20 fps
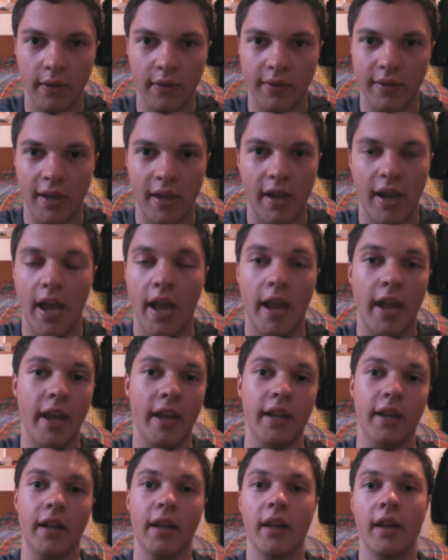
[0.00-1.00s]
and say,
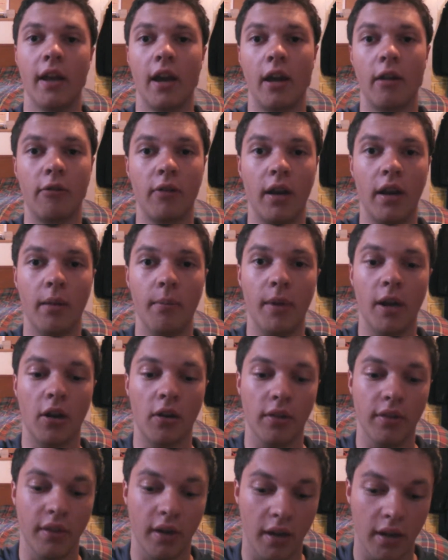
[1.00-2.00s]
hey, I ran a
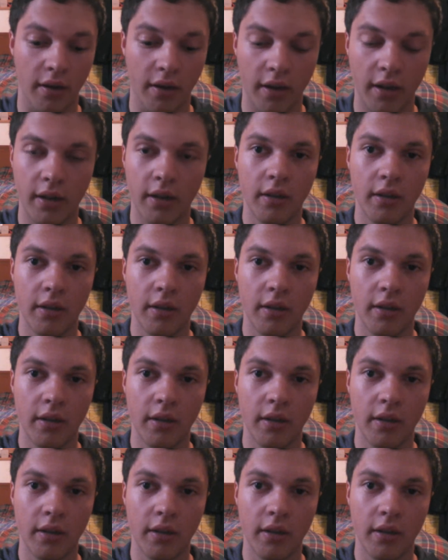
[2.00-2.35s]
marathon.